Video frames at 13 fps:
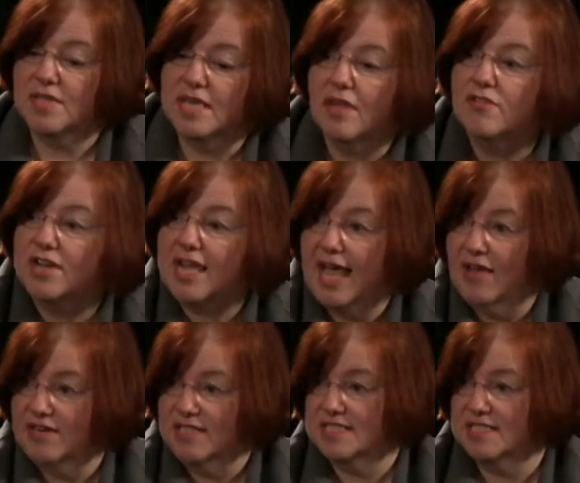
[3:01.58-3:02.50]
the other
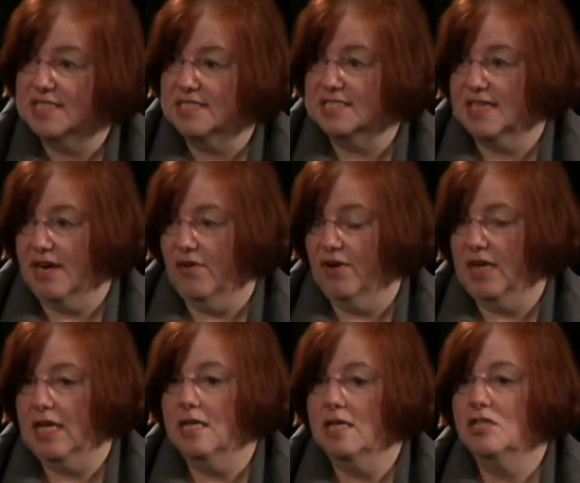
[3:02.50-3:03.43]
counties in this
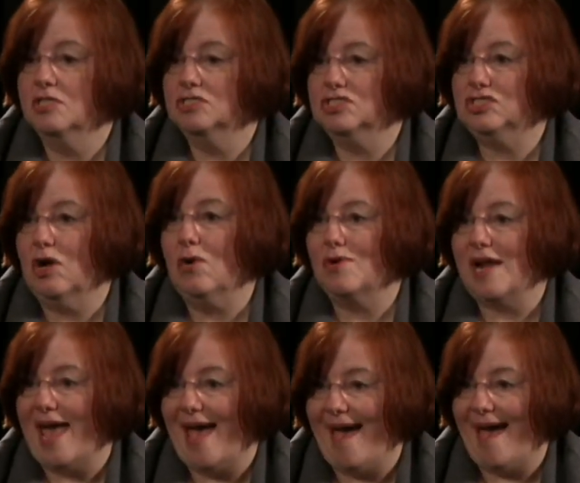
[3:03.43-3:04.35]
area don't
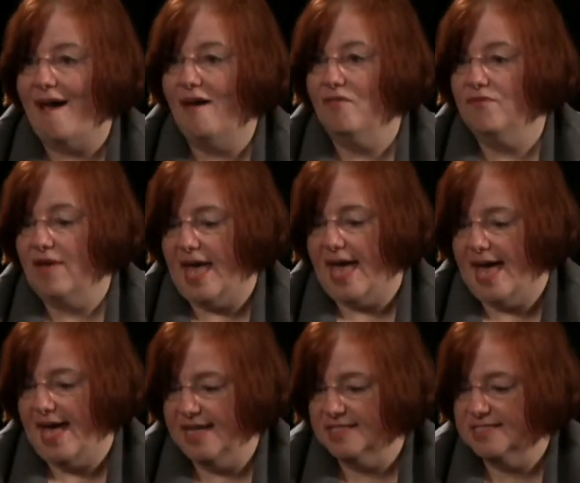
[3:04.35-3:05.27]
have
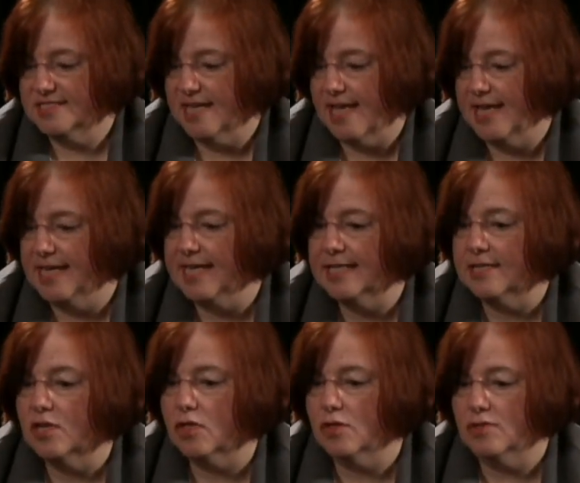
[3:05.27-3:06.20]
as
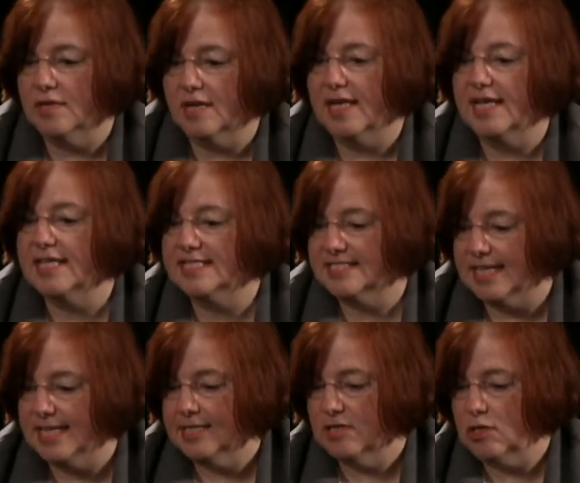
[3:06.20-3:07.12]

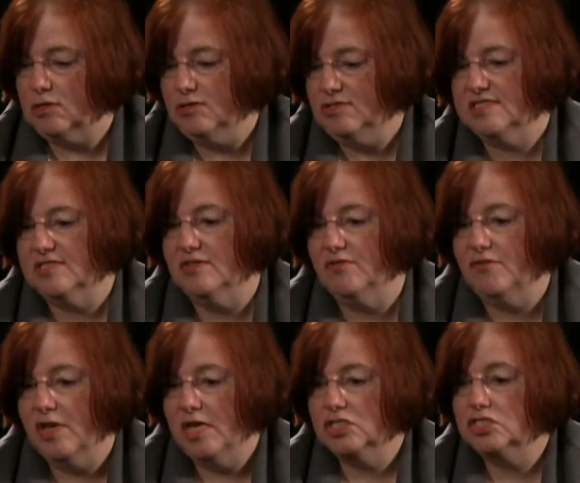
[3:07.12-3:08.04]
inclusive
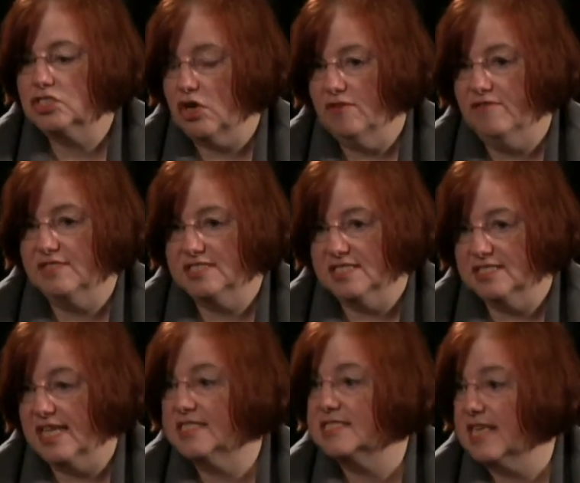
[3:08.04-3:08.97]
services
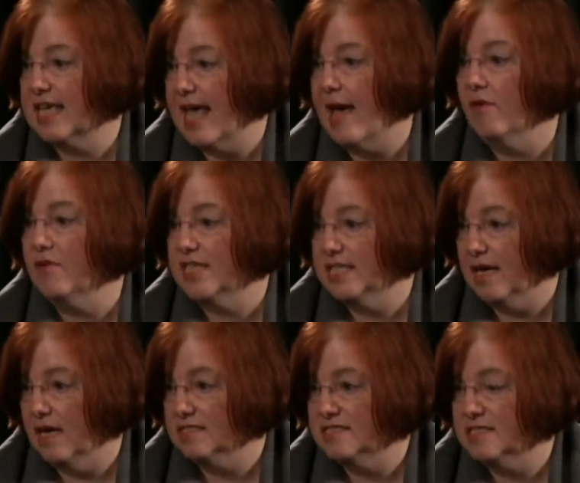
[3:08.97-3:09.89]
as the county
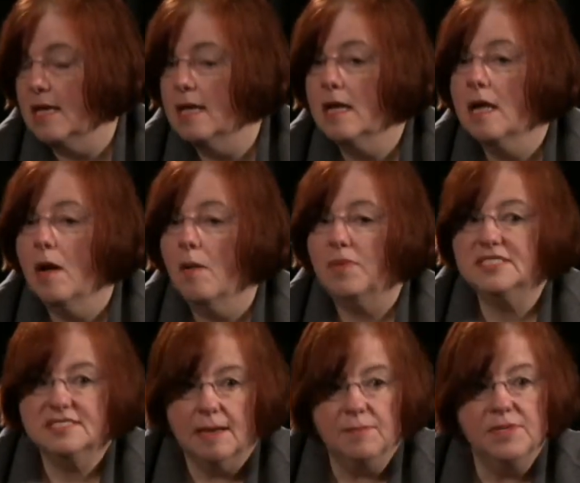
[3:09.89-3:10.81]
does. But
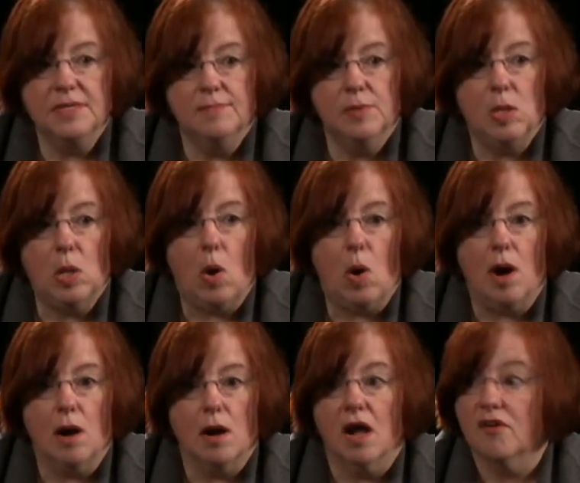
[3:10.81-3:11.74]
some people
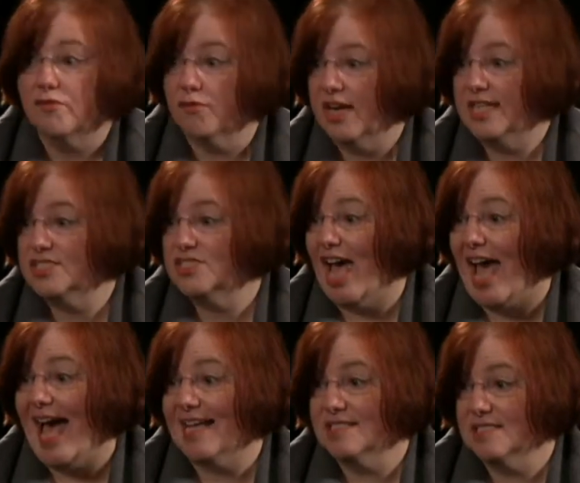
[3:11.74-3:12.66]
are afraid to
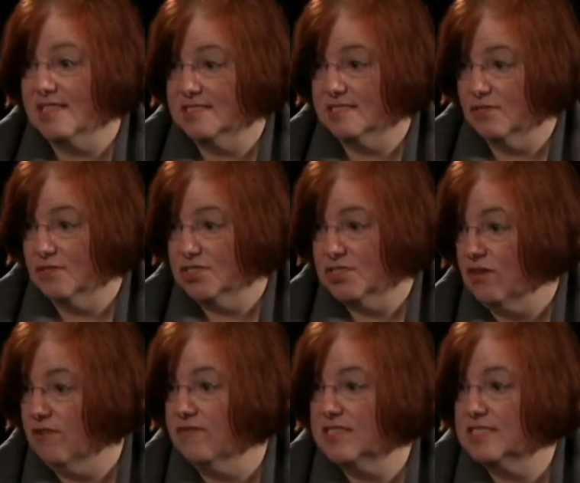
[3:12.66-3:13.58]
access those
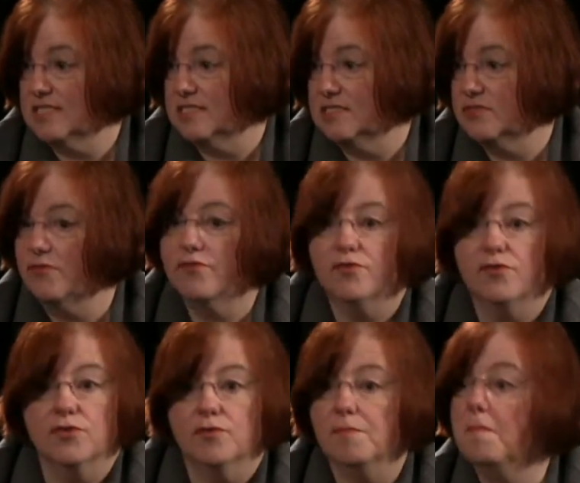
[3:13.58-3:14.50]
services
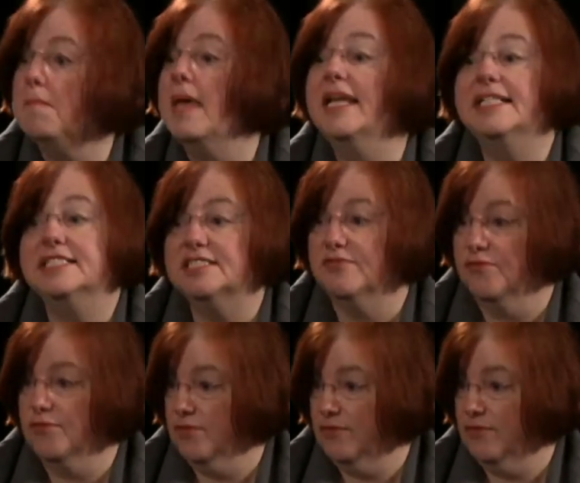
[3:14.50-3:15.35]
for many different